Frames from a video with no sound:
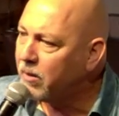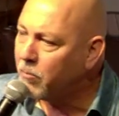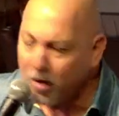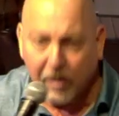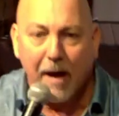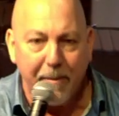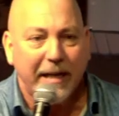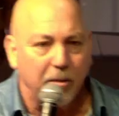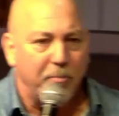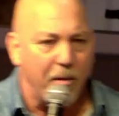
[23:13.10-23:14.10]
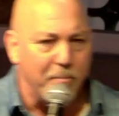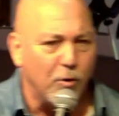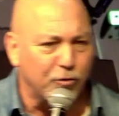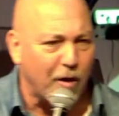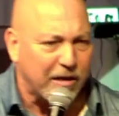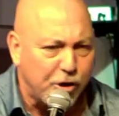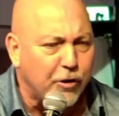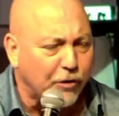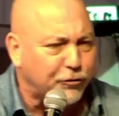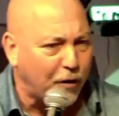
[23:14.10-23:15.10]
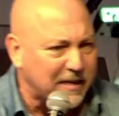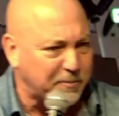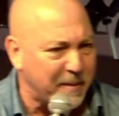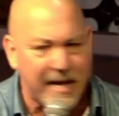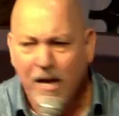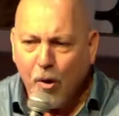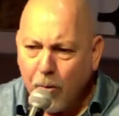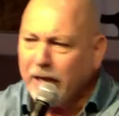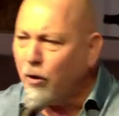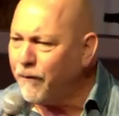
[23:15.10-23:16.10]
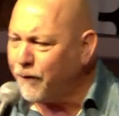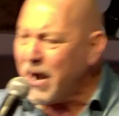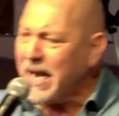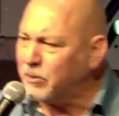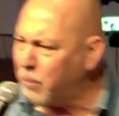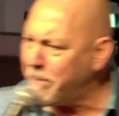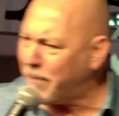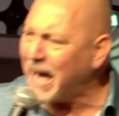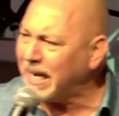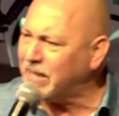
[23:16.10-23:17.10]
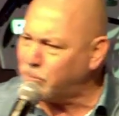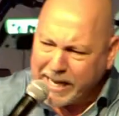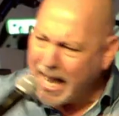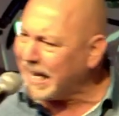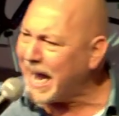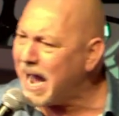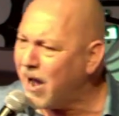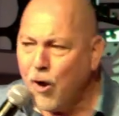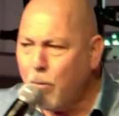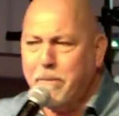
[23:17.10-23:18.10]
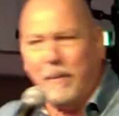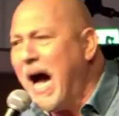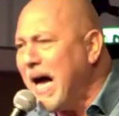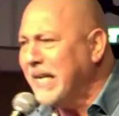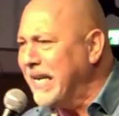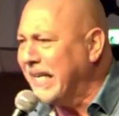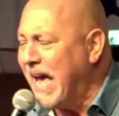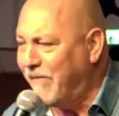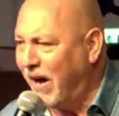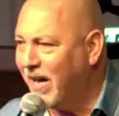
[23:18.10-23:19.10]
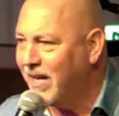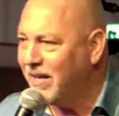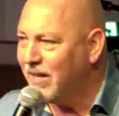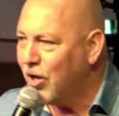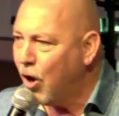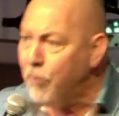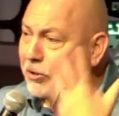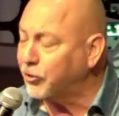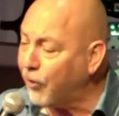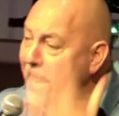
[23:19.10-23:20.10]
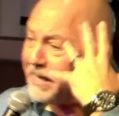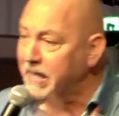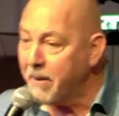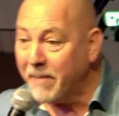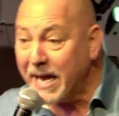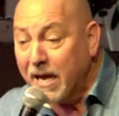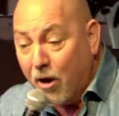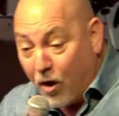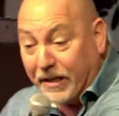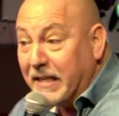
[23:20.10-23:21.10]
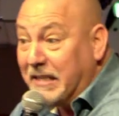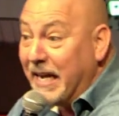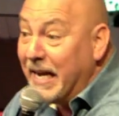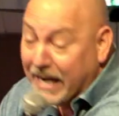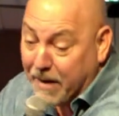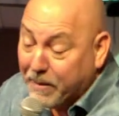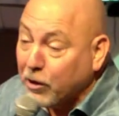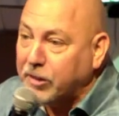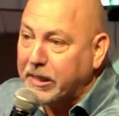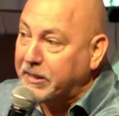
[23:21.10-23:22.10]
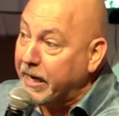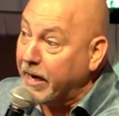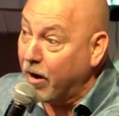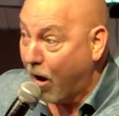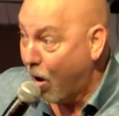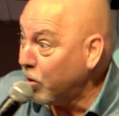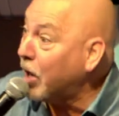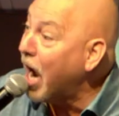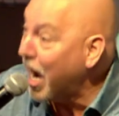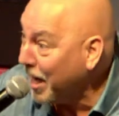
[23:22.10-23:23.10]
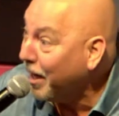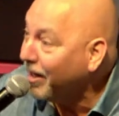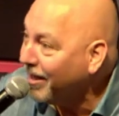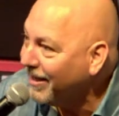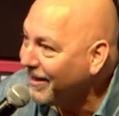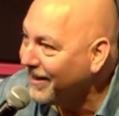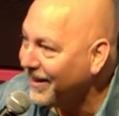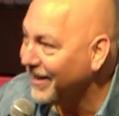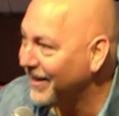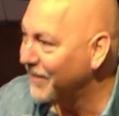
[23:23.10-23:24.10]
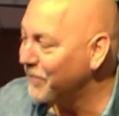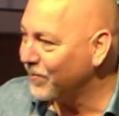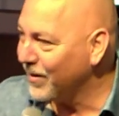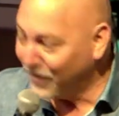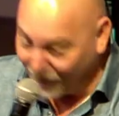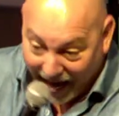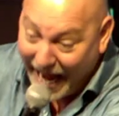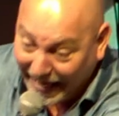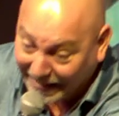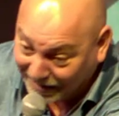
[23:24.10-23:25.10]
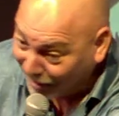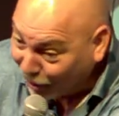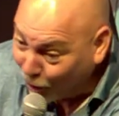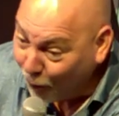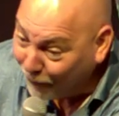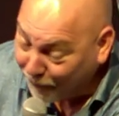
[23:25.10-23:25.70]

When I come back to buy more drugs, you can trust me. We're good friends. We're buddies. We hang out. We party together. Who was crazier, me or this idiot because he said, okay? Thanks, good